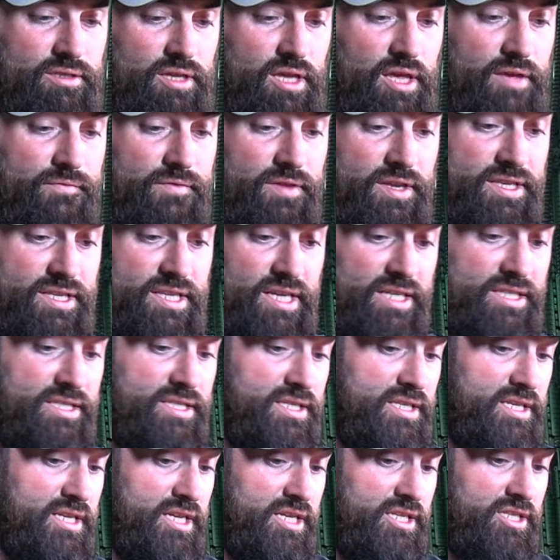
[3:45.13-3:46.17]
If it
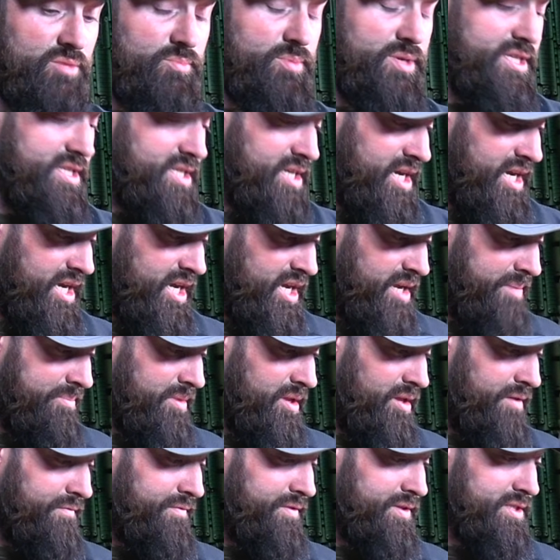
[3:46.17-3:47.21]
doesn't need to be timed,
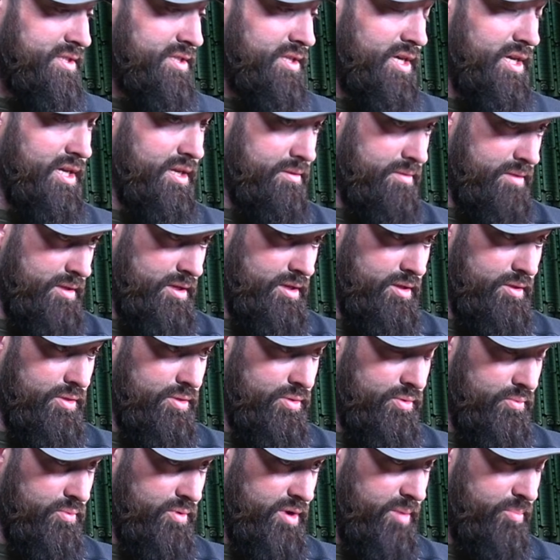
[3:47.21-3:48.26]
if it's like the
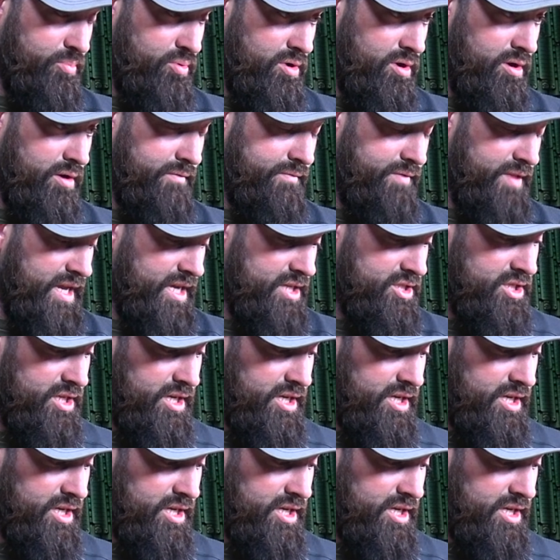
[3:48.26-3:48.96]
3-prong flash